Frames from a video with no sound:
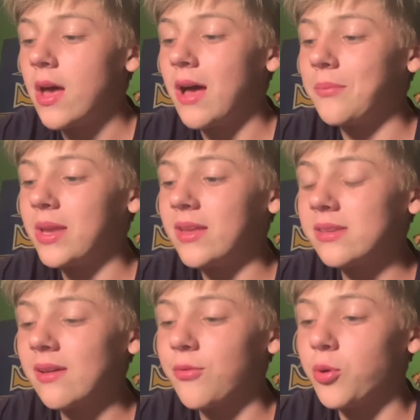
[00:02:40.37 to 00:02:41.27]
Um, he
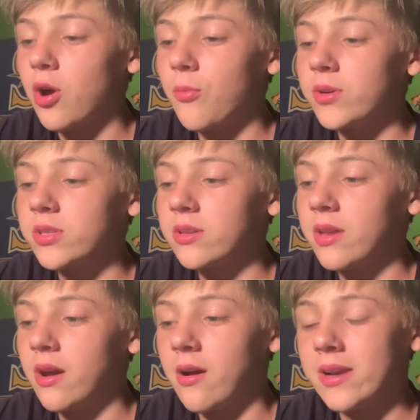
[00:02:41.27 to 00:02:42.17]
does have three homers in the
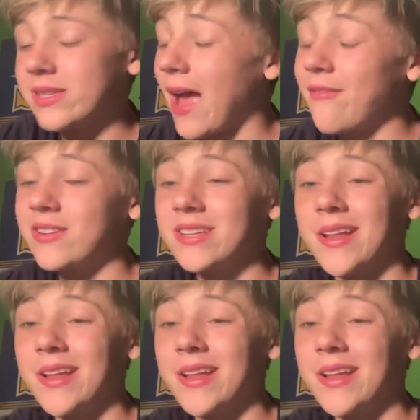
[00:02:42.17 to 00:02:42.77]
year, and Tyford's